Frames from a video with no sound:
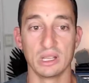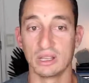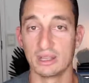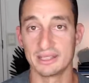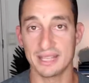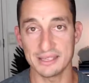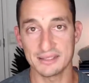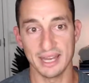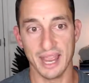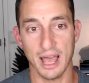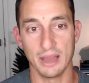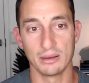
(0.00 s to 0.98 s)
test it
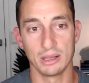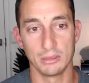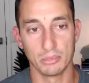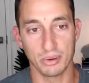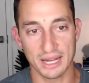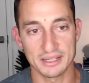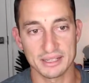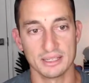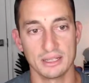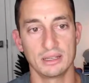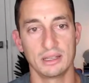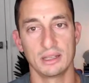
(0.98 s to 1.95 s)
out, practice
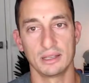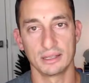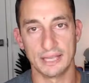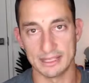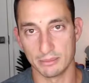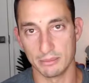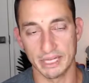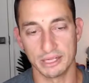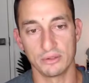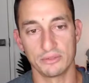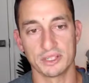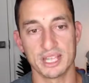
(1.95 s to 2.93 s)
it, get some money
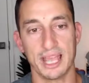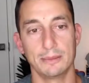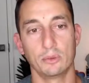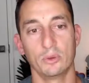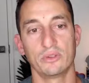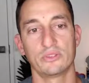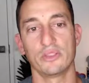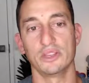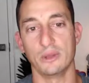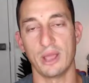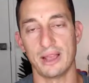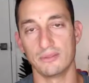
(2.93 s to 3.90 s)
off the table so that
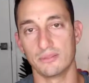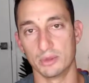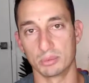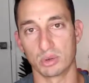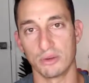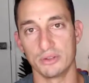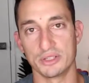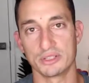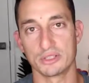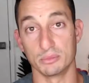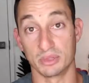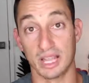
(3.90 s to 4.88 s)
you have the profits
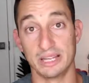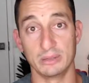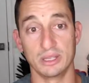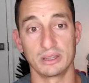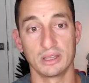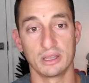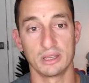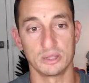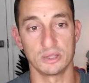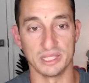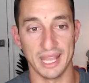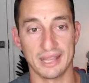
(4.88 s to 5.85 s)
to play with to
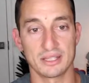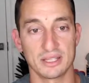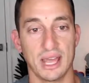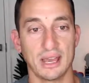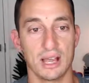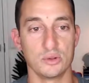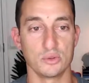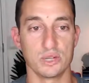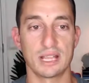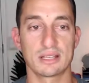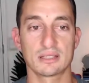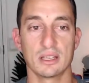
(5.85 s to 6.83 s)
get to that
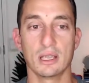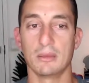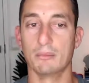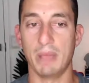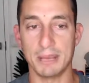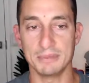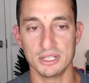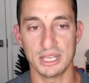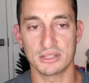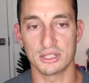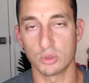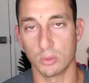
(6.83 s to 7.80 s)
100x. Maybe you get
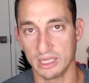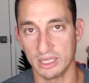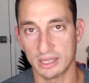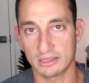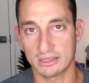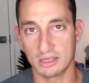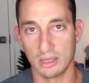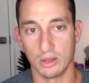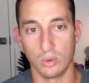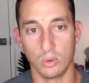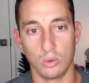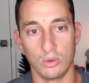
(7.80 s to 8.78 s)
to 20x
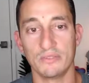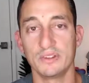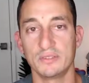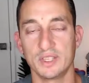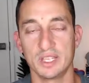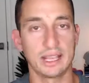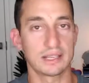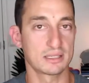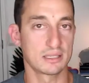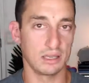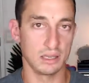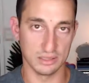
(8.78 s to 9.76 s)
or 50x.
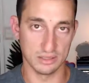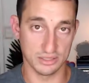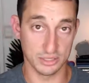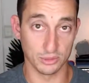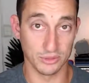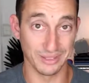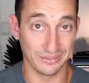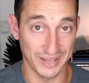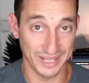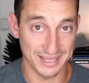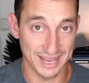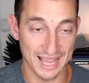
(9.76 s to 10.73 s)
You're still doing
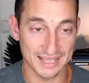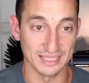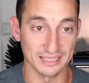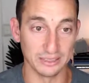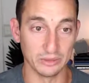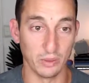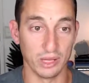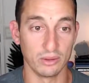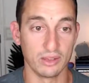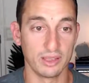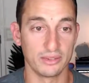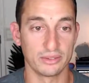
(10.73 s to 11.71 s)
fantastically well.
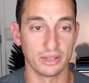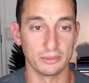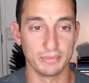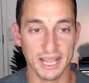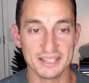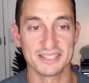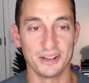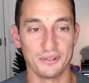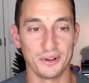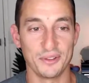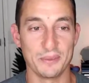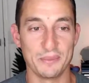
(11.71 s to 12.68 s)
So pat yourself
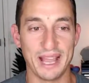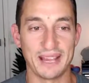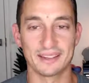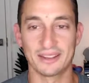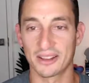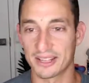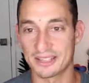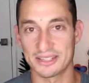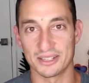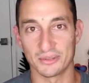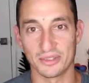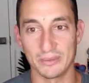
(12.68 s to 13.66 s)
on the back, go get
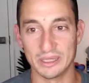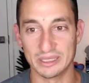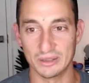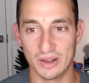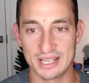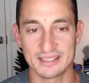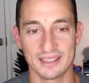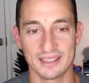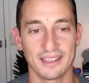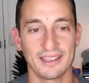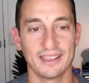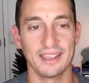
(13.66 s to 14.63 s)
yourself something nice,
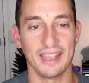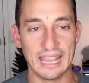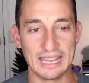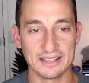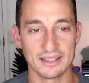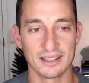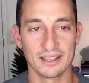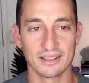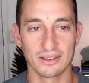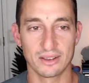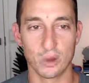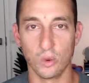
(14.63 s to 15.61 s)
and
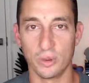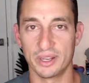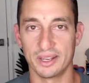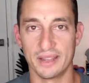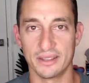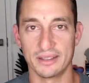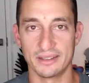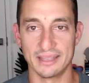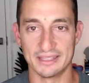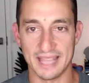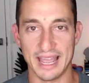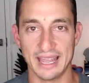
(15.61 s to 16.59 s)
call it another
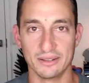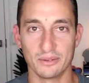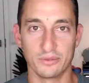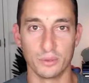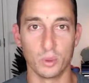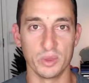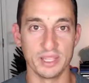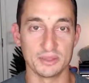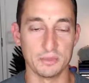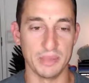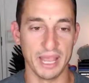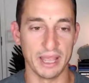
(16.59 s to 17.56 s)
day for this
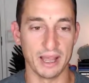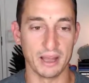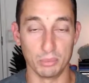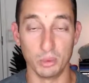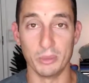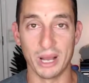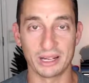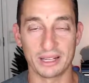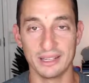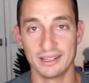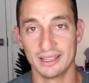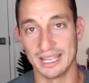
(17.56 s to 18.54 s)
bull
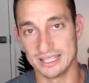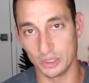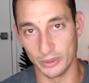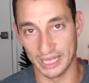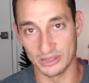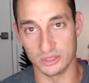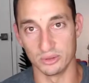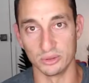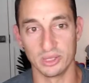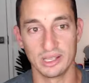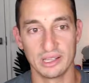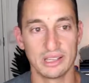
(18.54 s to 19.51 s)
market until we get to
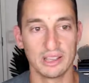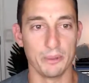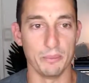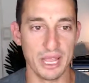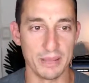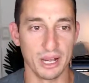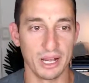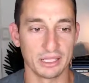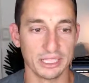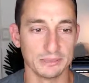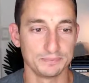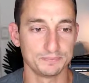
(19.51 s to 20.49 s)
the bear market.